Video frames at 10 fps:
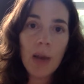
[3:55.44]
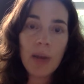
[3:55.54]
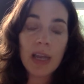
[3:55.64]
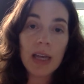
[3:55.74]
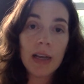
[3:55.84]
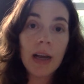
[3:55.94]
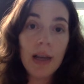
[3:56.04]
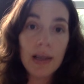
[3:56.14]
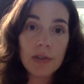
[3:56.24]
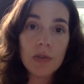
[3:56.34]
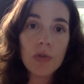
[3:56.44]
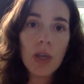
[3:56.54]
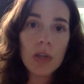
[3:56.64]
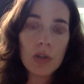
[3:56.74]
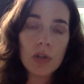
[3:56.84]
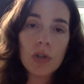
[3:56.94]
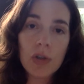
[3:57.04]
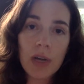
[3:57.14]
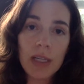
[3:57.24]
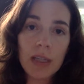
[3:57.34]
python hunts just to
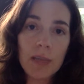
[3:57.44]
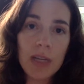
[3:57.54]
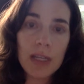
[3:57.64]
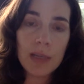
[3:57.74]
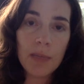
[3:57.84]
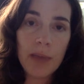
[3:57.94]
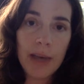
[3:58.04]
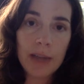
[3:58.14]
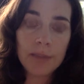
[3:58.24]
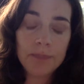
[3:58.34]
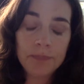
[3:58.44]
try to limit its impact.